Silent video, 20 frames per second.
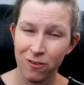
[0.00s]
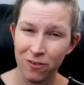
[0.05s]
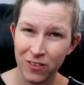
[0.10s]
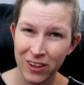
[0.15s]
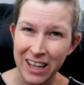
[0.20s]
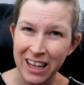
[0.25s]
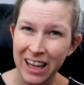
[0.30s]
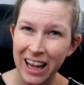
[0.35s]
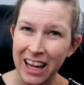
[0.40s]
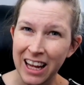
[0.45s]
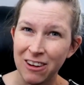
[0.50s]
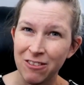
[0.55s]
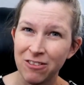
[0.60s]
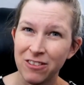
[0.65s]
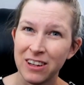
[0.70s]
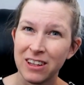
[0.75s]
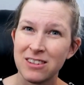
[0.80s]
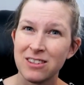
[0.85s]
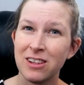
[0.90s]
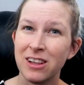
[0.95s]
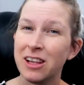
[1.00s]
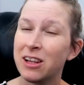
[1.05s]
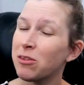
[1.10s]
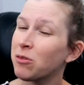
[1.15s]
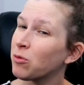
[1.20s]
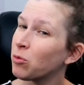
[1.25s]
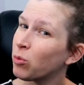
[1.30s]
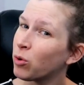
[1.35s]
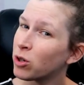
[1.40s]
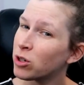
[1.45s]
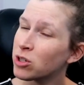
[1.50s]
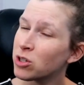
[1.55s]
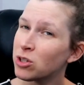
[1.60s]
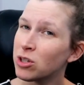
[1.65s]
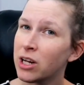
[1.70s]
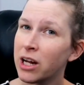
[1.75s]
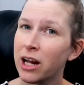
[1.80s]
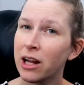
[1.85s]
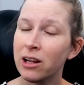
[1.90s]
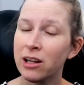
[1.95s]
feel like it feels a little worse
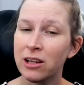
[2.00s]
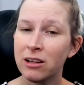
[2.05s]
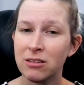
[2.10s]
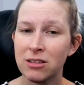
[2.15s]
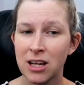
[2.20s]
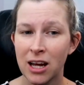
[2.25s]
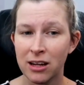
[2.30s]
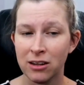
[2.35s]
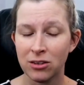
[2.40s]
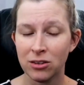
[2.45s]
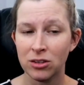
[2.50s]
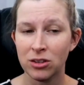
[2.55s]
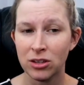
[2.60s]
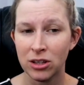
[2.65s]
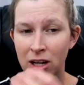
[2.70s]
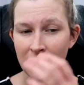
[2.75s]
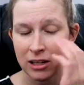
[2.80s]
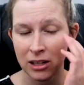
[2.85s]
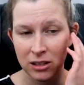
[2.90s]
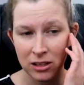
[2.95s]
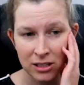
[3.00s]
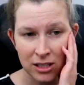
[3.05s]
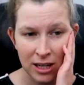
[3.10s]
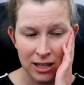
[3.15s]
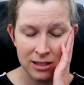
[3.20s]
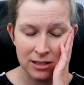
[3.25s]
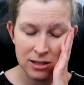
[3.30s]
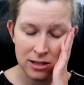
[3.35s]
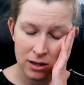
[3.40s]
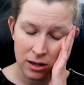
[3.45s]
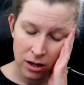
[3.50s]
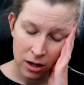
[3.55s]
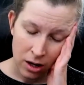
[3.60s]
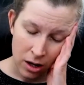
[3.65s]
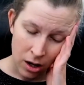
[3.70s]
today, a little tender and a little tense.